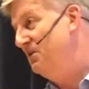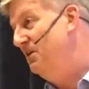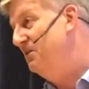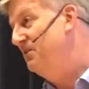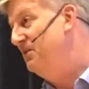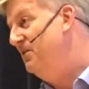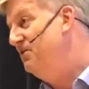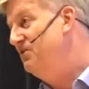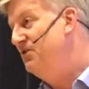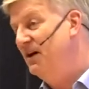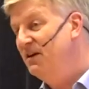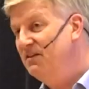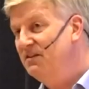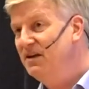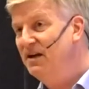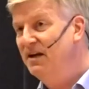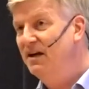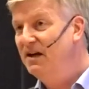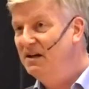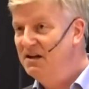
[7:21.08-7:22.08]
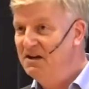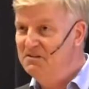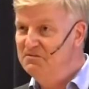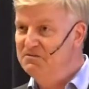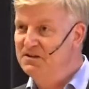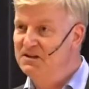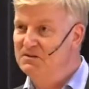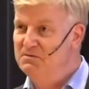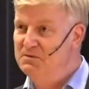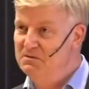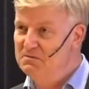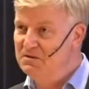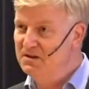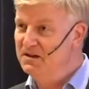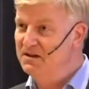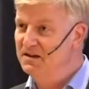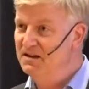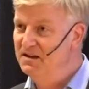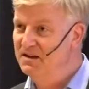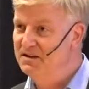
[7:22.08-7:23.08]
on the agenda, and I think we
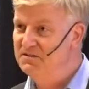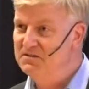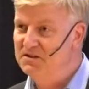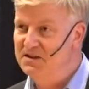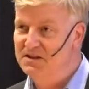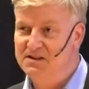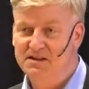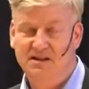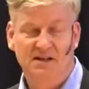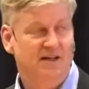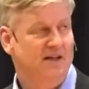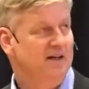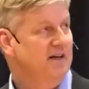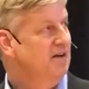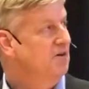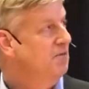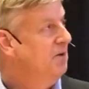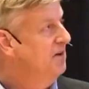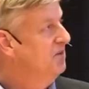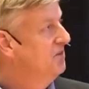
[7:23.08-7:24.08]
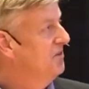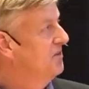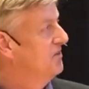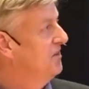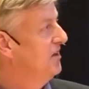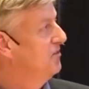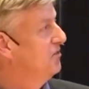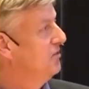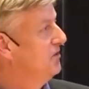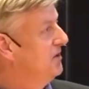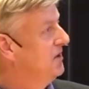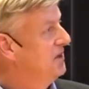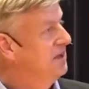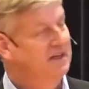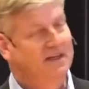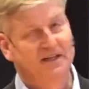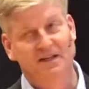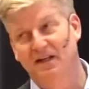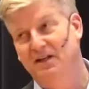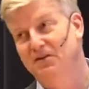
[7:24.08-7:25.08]
were, let's say, uh, quite successful
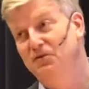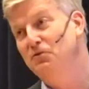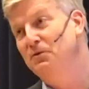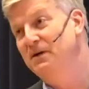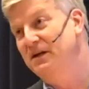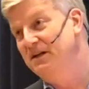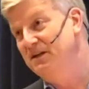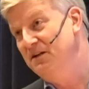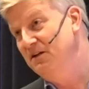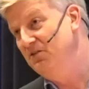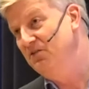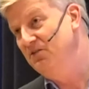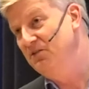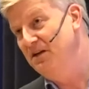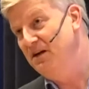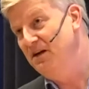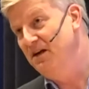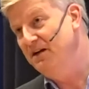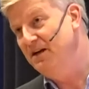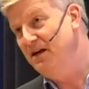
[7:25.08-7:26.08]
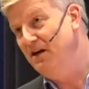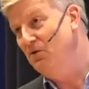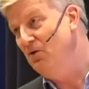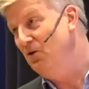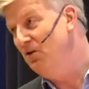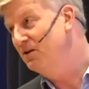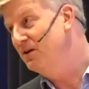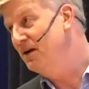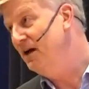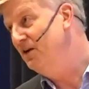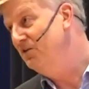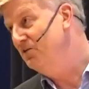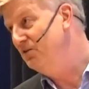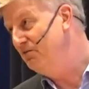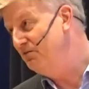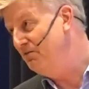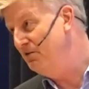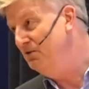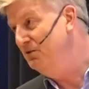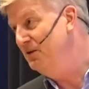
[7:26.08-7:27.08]
in, in doing this. There are now all kinds of
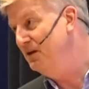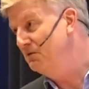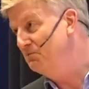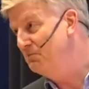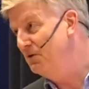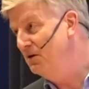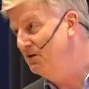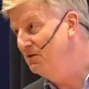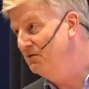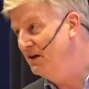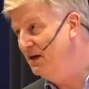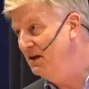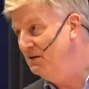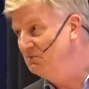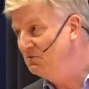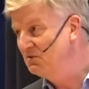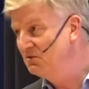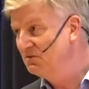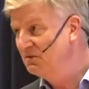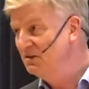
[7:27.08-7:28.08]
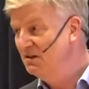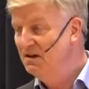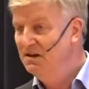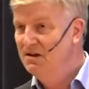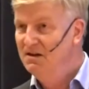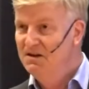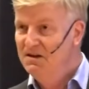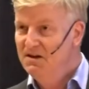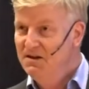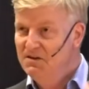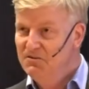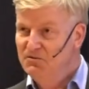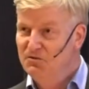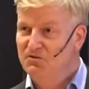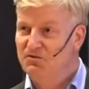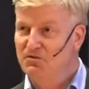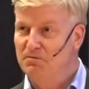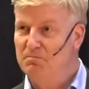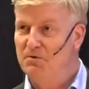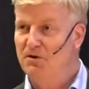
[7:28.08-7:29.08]
funding programs to
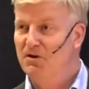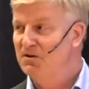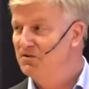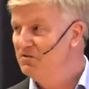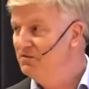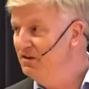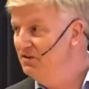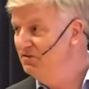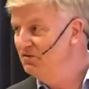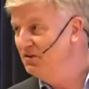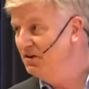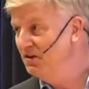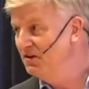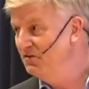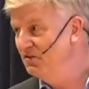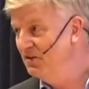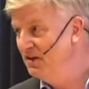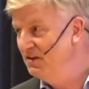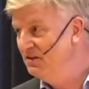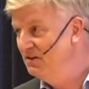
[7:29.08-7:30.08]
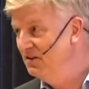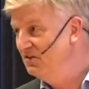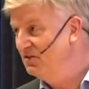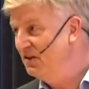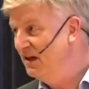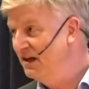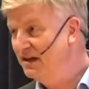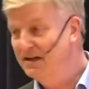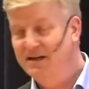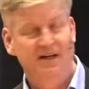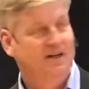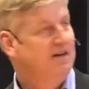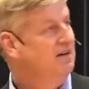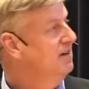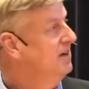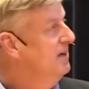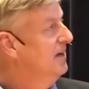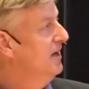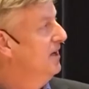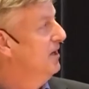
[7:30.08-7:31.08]
support research in this area
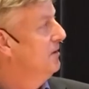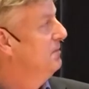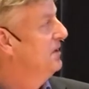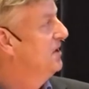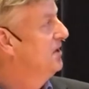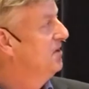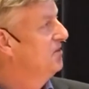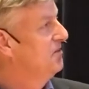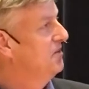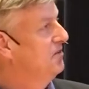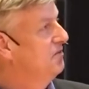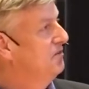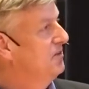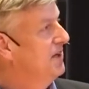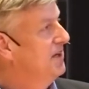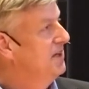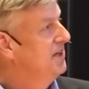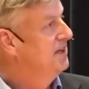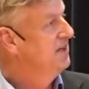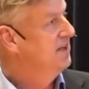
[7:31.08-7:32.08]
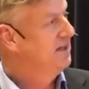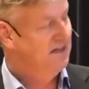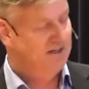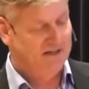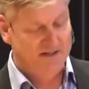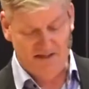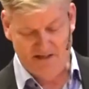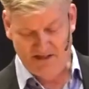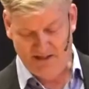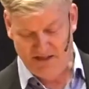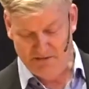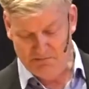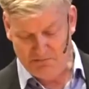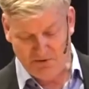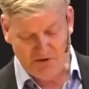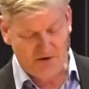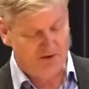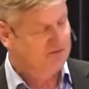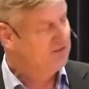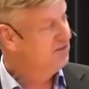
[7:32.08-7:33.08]
uh, because it's very uh,
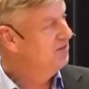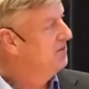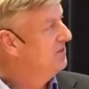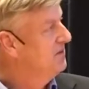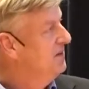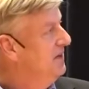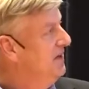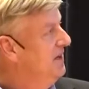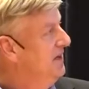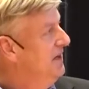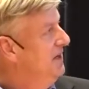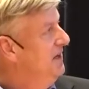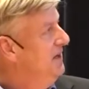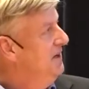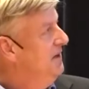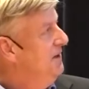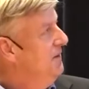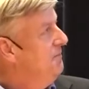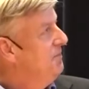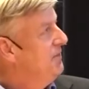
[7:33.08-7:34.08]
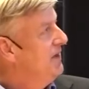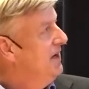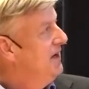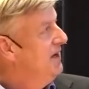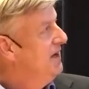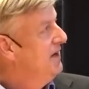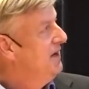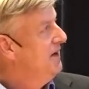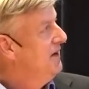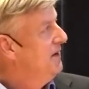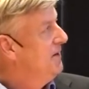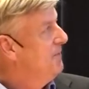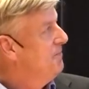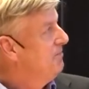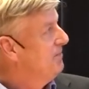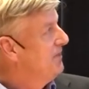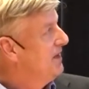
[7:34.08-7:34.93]
important. Uh,